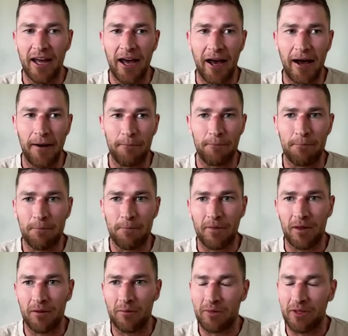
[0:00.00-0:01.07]
Um,
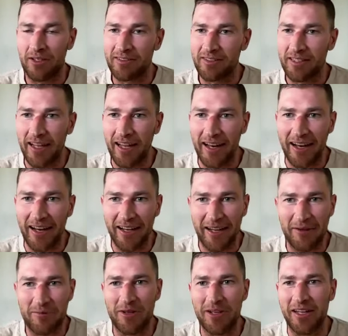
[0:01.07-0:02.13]
Because again, it
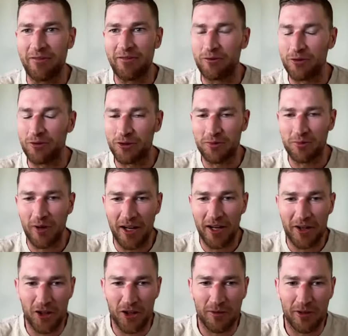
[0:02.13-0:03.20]
can be influenced by
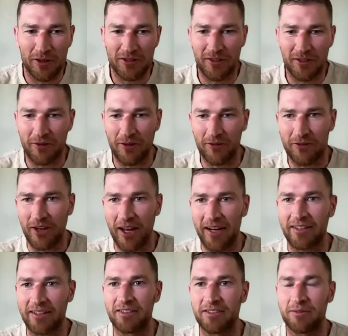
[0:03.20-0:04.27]
numerous different
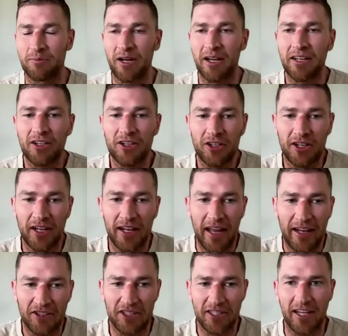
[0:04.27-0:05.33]
factors, but you could
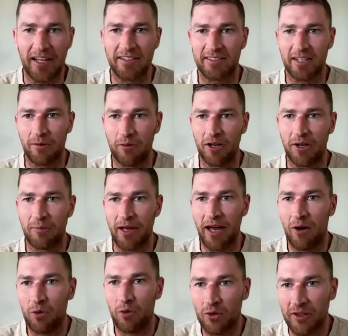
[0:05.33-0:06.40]
educate someone
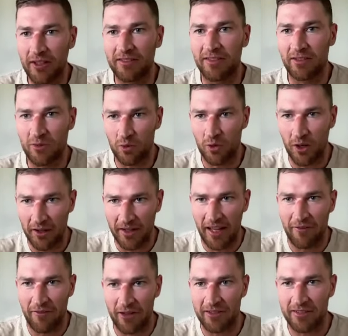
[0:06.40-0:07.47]
about, well, this is what the
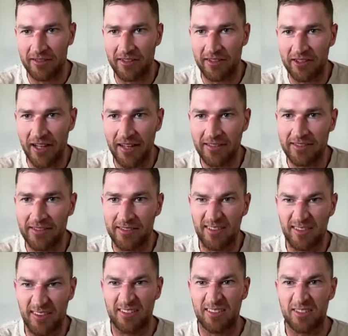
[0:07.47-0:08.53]
evidence suggests.
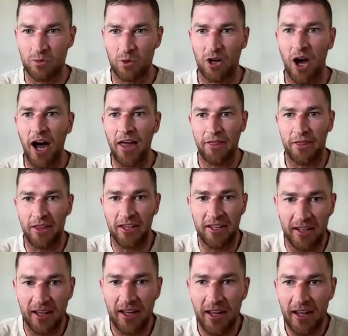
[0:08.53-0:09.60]
This is what I think
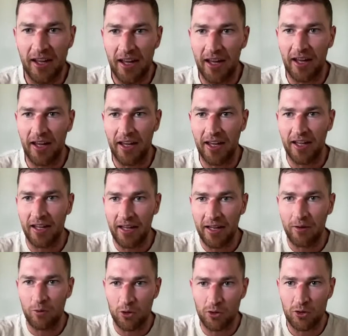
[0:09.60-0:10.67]
uh,
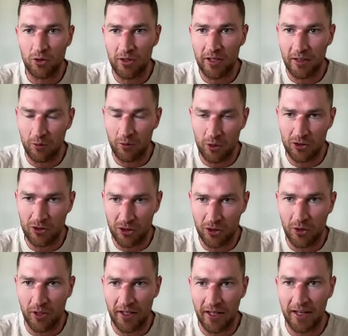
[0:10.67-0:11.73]
it will it will
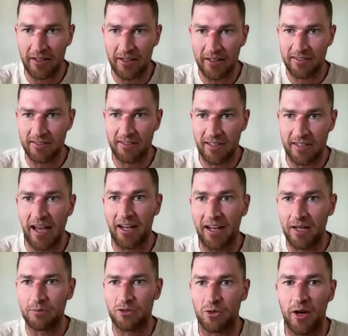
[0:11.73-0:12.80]
do. And, and this is the
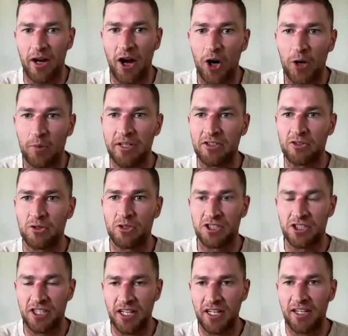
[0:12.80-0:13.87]
outcomes that we're hoping to
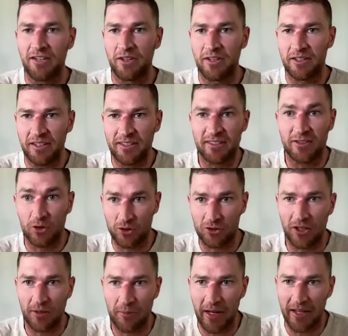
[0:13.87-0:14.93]
achieve. And this is
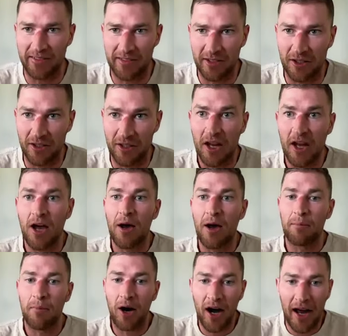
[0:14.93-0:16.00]
also based on
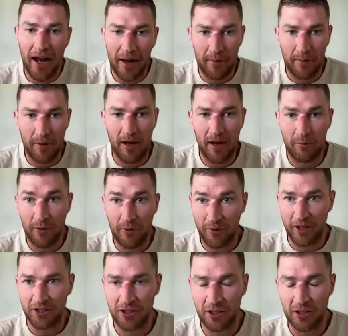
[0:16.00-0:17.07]
my uh,
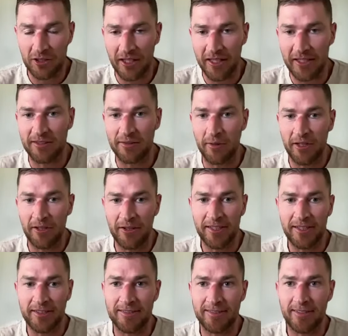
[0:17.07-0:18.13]
professional
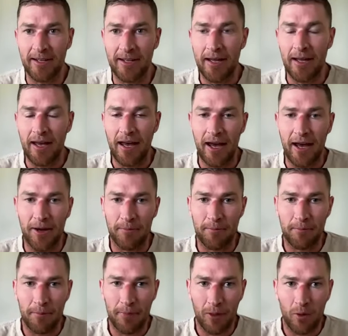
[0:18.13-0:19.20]
experience.
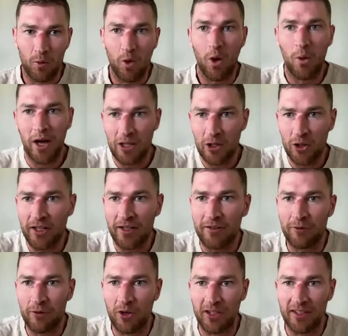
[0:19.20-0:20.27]
Um, what we're looking
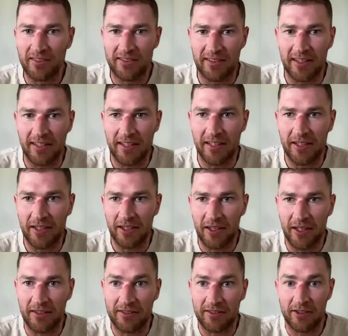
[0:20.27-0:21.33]
for to see
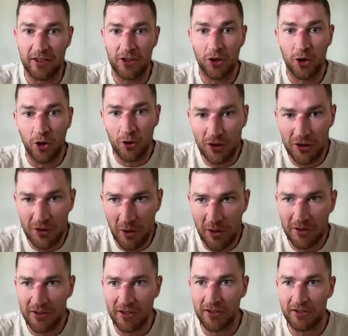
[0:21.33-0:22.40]
is your
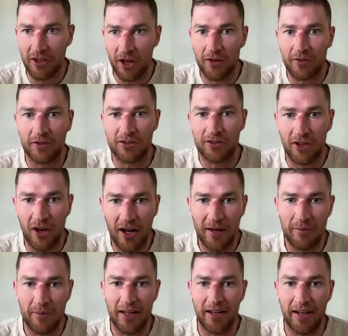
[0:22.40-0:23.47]
responses over
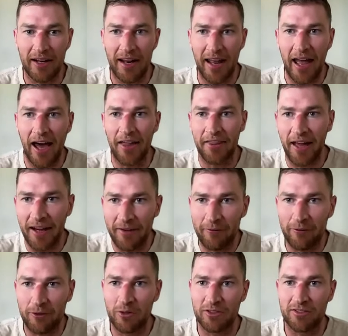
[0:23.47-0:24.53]
time and, and how that
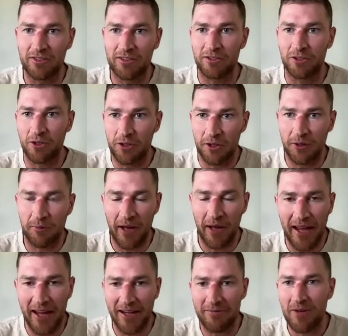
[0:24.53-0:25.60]
influences your, your
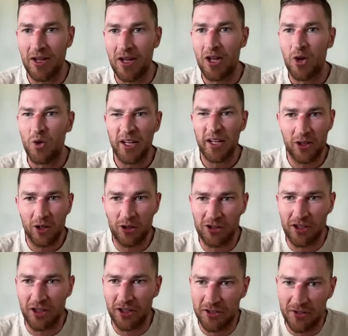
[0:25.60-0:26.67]
pain. We can
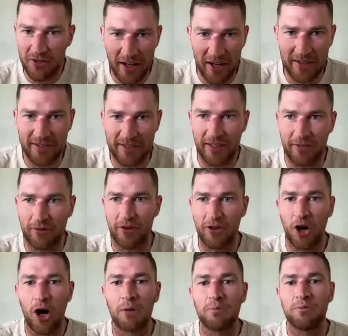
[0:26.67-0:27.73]
also use various
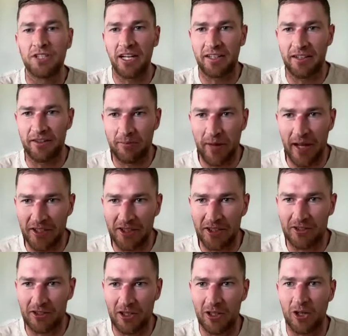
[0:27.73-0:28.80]
different objective
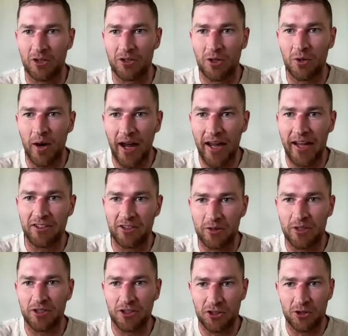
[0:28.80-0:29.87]
measures along the way to
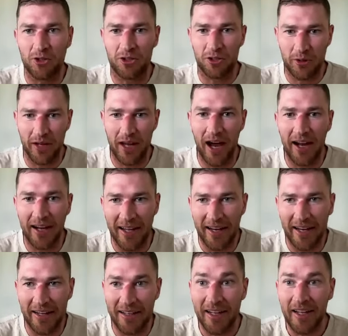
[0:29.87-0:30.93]
ensure that we are
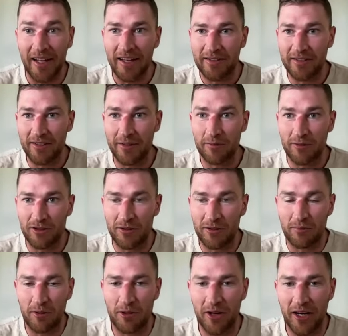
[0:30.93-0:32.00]
getting some, some
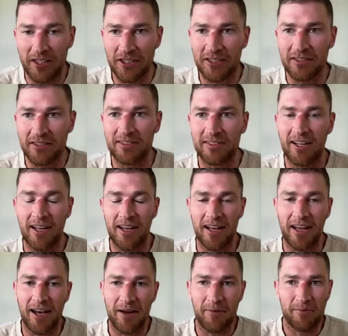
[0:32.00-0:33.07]
progressions.
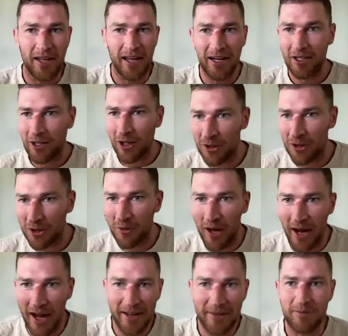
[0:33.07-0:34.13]
Um, and along the
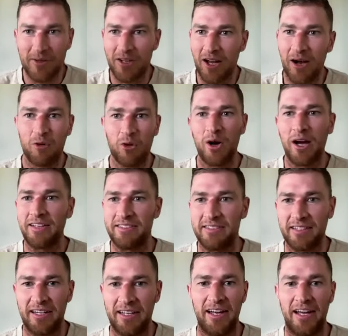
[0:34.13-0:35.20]
way, I'm always
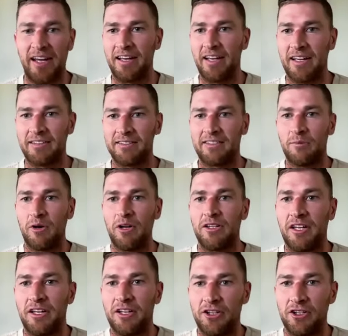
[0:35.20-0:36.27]
here as someone
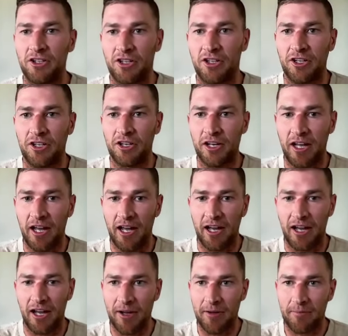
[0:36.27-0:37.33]
that you can,
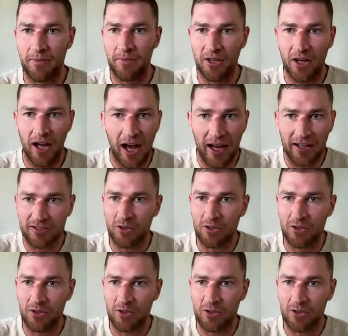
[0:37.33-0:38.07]
uh, you know, ask